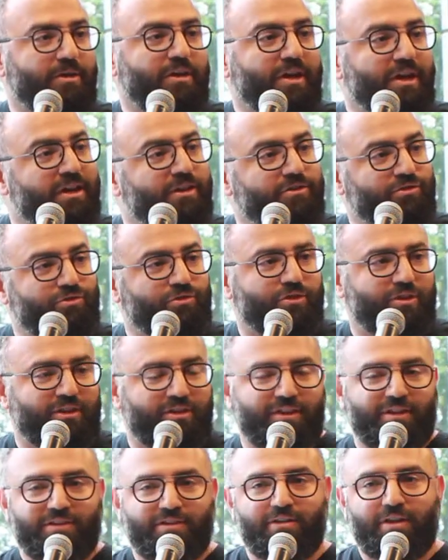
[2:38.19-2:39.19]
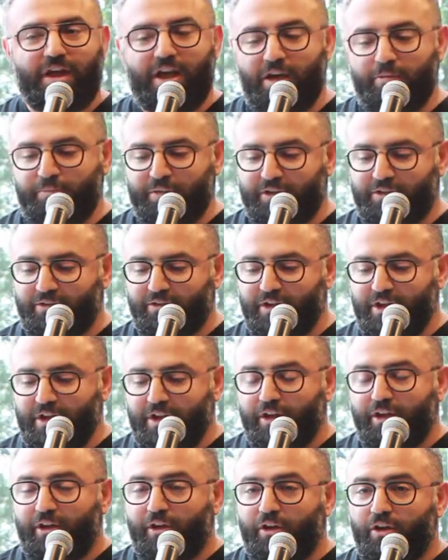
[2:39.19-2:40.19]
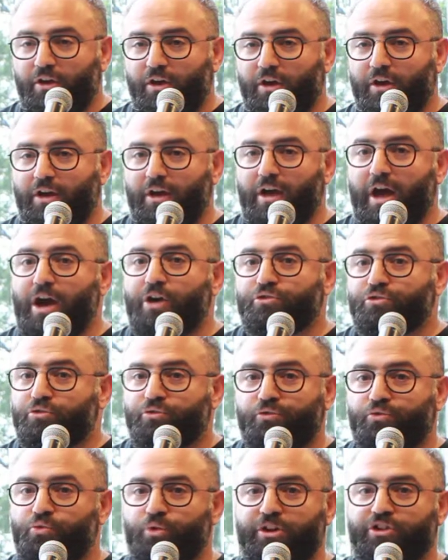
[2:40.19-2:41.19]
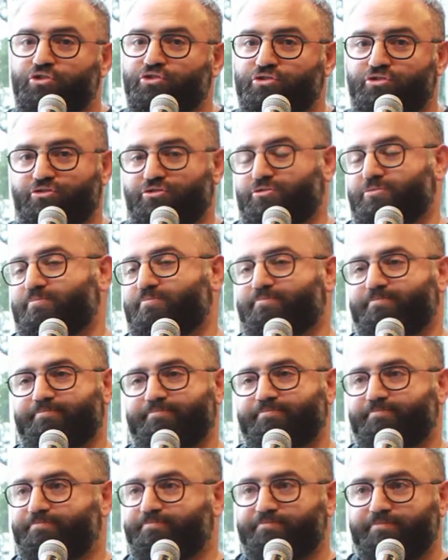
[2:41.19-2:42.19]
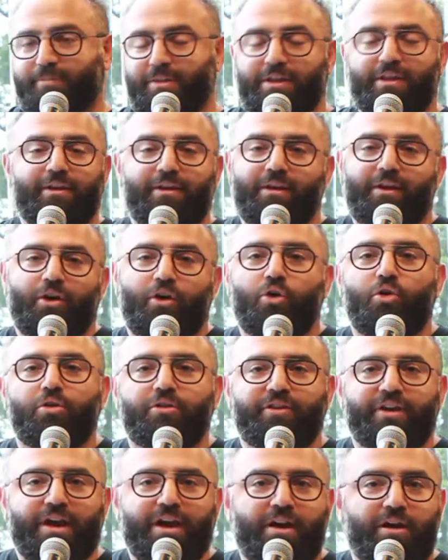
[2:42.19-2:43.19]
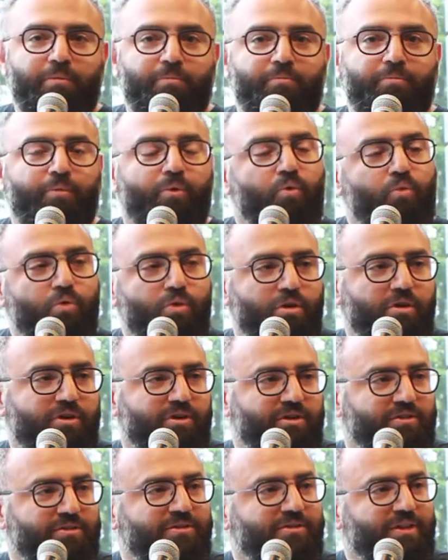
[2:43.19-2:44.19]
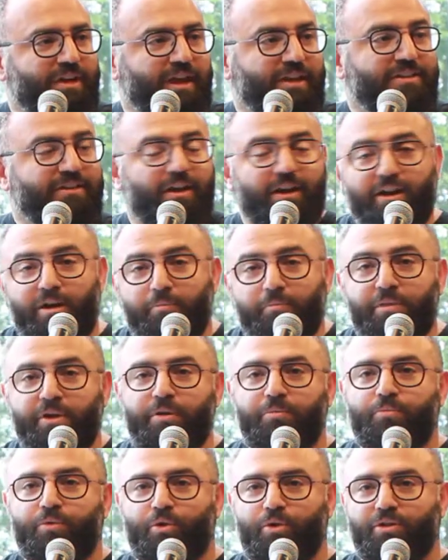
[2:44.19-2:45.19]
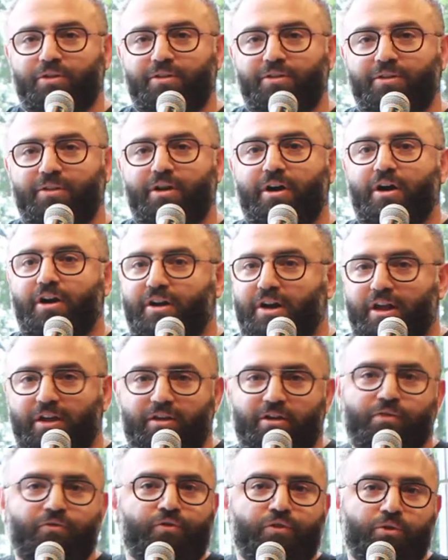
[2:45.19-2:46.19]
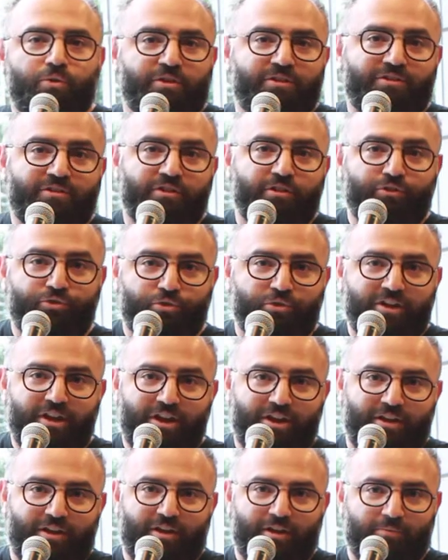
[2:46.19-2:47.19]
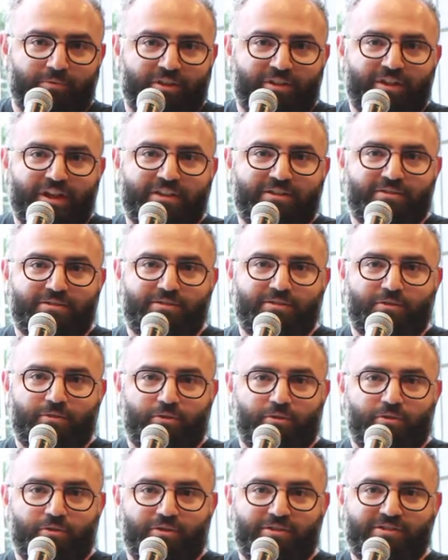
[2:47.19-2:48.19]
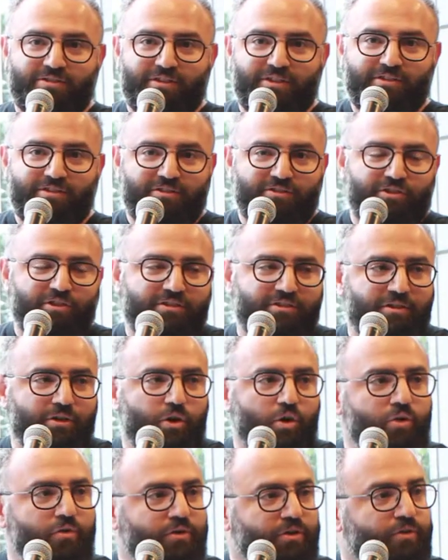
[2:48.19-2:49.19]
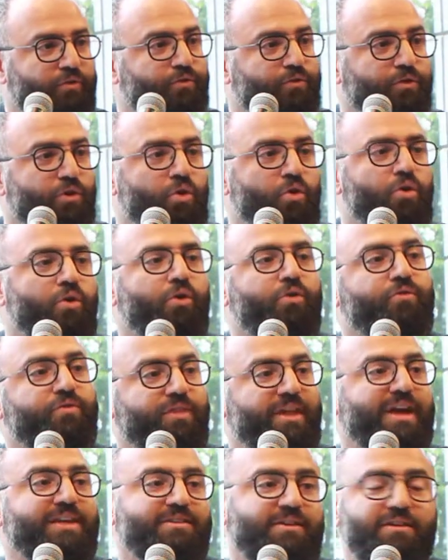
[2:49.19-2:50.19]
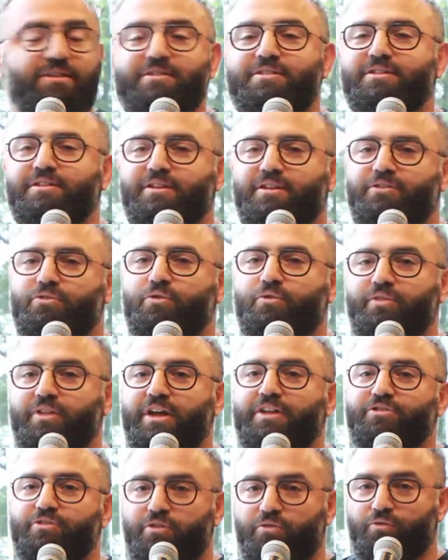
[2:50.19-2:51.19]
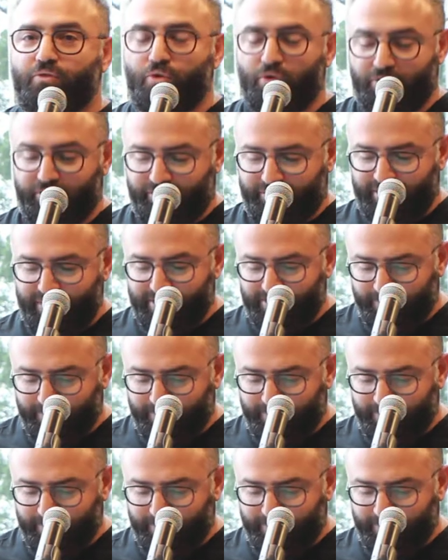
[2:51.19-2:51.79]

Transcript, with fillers: history that happened, out of which all the Arab words and the Arab people are influenced till today. I mean, it's just the overflow of that incident, of that revolt.